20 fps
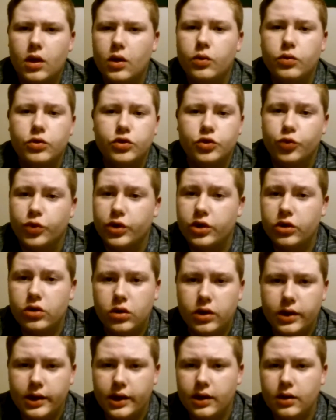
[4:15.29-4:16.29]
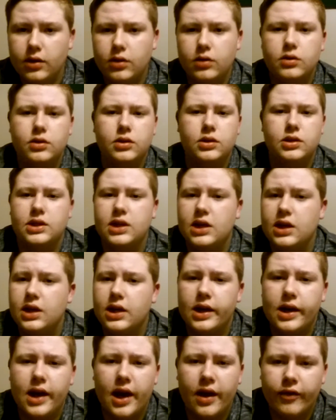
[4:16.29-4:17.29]
It was real clean,
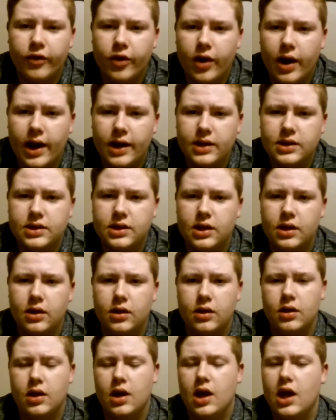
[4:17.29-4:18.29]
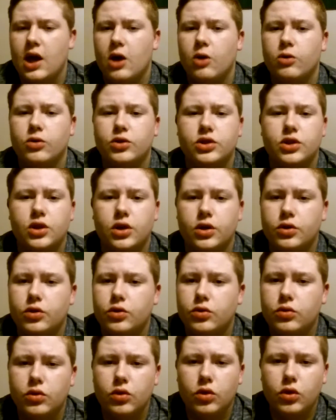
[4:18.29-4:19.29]
seat didn't have cracks in it, it was a
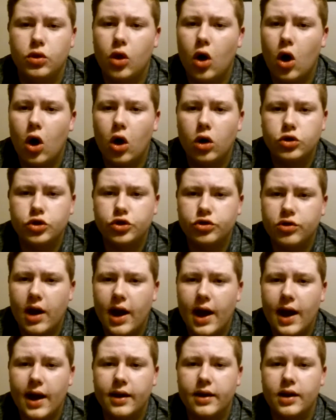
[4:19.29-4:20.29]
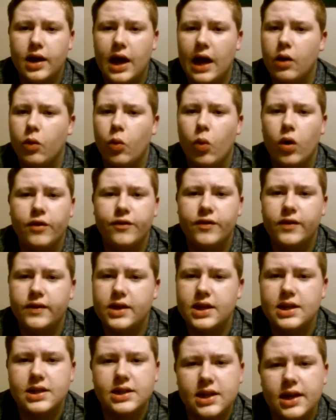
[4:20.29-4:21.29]
long track, had a
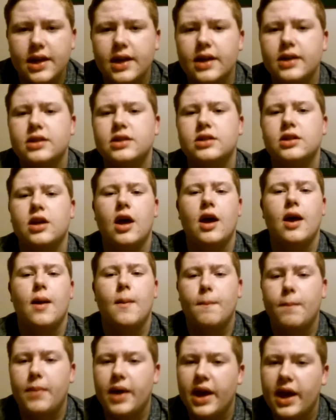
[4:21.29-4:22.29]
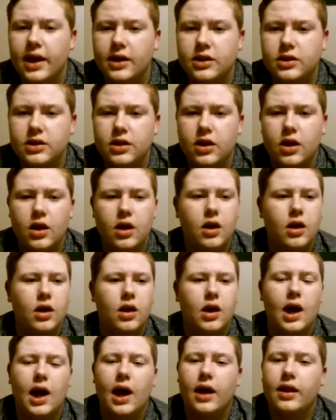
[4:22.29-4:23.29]
156, picked,
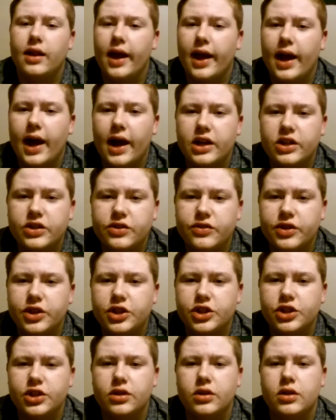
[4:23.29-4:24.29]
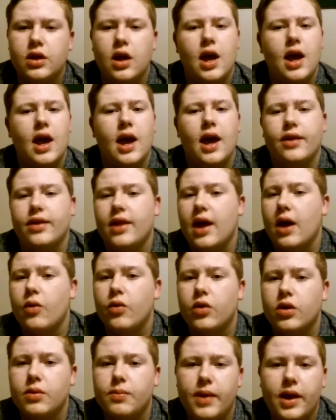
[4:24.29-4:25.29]
I like ice fishing, and
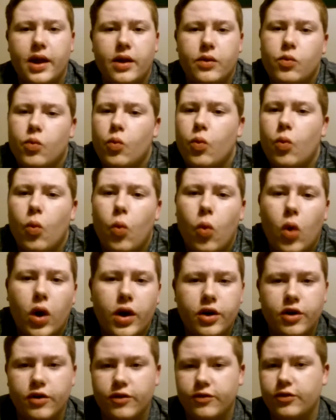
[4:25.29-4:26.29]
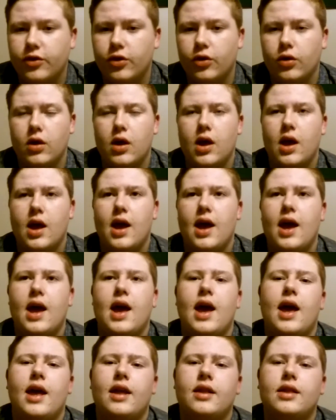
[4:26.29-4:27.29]
that would have been wonderful.
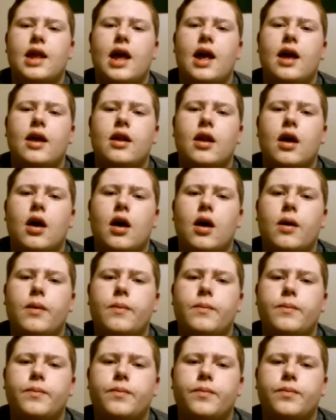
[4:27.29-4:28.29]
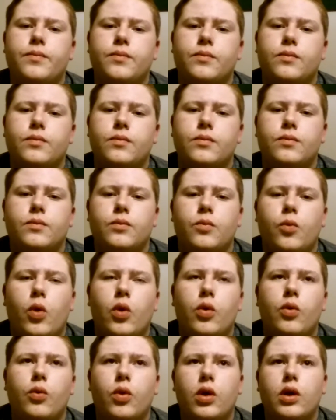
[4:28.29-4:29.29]
And then,
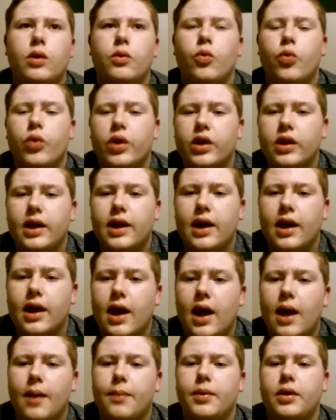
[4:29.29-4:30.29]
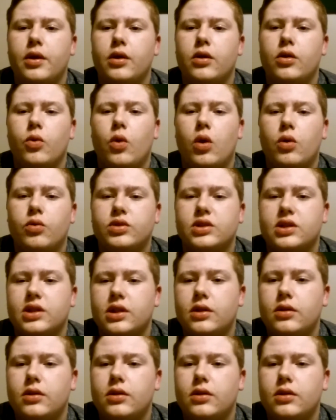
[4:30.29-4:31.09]
what really happened, what